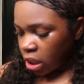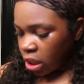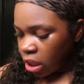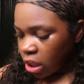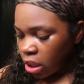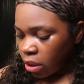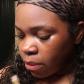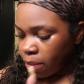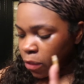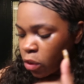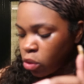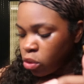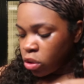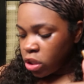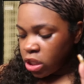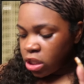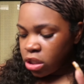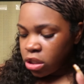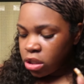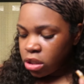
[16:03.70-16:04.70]
um,
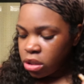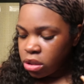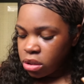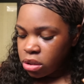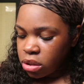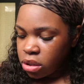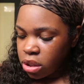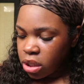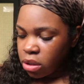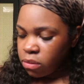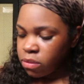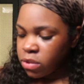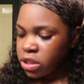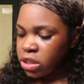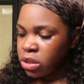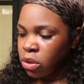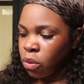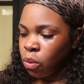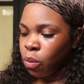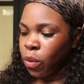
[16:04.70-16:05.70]
earlier
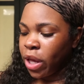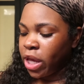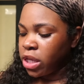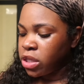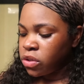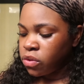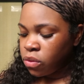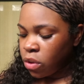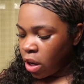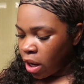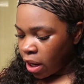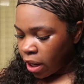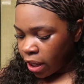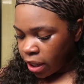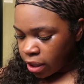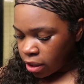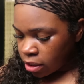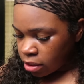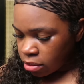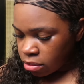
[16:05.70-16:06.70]
way too
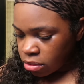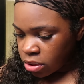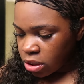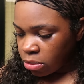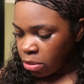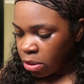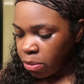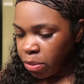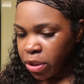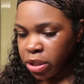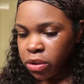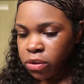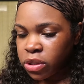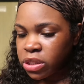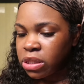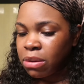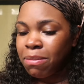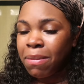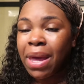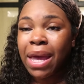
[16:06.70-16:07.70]
hot to be putting on
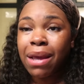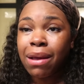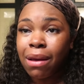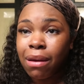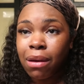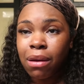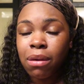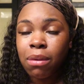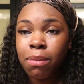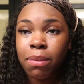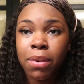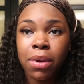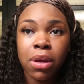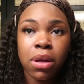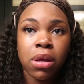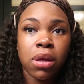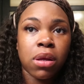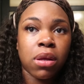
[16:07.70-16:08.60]
some makeup.